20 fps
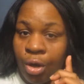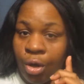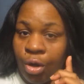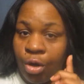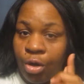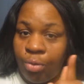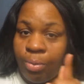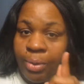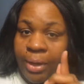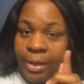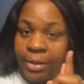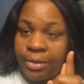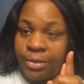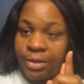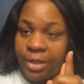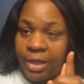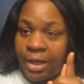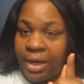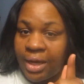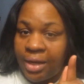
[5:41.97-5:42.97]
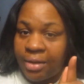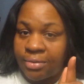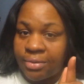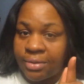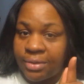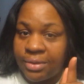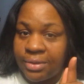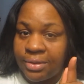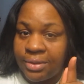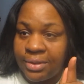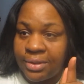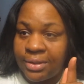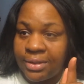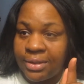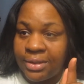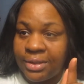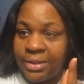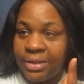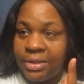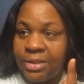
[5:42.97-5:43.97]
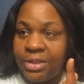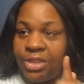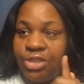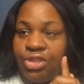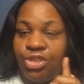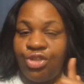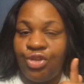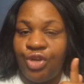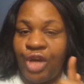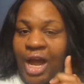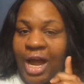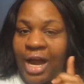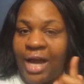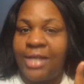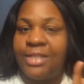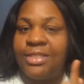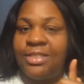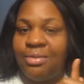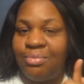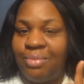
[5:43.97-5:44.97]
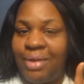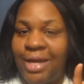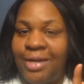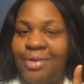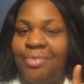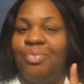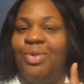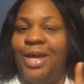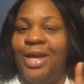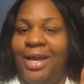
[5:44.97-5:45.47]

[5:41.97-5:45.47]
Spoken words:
"Who painted your house? Did you hire somebody to